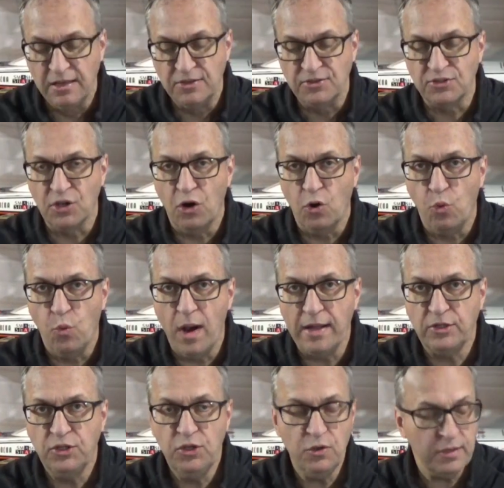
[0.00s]
So
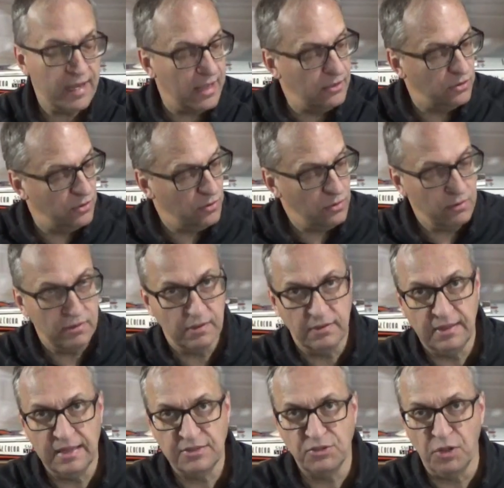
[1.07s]
what you can do,
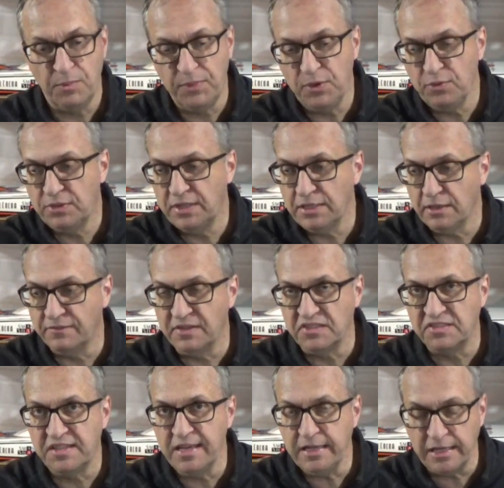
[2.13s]
that's the beauty of
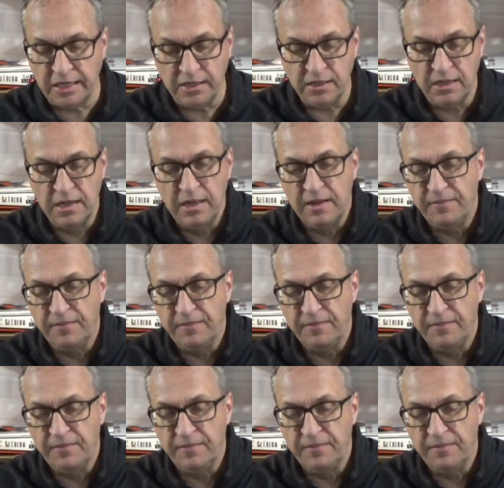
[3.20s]
this thing here,